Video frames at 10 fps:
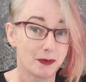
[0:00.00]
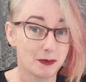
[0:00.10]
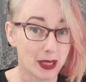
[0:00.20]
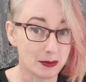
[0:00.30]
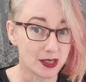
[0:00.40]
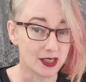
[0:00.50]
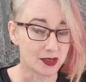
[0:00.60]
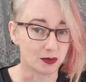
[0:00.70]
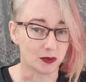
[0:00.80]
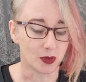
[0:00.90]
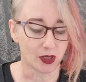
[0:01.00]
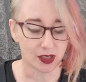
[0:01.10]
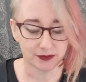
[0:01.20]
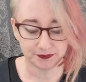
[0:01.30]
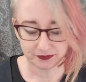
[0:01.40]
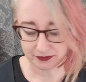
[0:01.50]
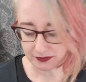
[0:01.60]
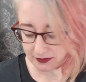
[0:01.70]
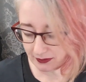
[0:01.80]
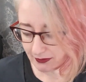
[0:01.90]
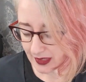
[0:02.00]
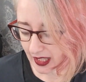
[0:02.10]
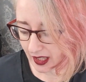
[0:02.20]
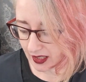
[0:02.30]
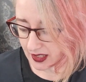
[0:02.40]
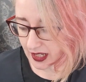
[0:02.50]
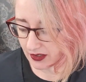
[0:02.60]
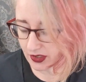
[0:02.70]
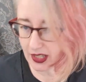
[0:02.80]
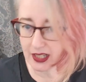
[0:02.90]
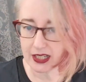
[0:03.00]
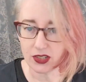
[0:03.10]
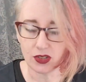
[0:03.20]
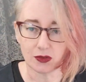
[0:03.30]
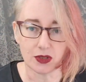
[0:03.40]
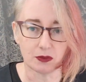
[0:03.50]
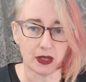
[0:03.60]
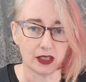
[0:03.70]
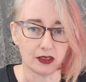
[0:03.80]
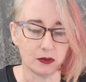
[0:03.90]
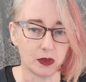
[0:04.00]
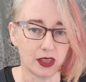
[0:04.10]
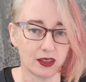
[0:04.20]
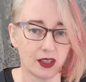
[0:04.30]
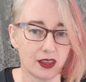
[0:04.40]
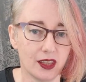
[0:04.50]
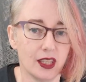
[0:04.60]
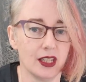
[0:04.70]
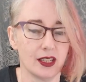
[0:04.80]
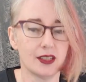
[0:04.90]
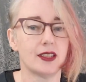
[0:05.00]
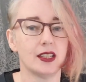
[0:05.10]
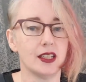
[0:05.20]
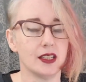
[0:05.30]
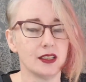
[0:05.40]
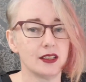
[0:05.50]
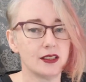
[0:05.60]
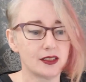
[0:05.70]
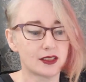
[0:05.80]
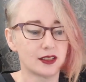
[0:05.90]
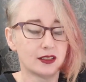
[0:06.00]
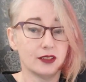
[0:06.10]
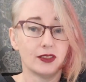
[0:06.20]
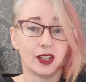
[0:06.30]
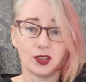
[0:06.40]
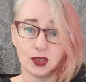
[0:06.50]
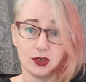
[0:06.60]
Maybe this will work. The other thing I need to do as well with this is, if I show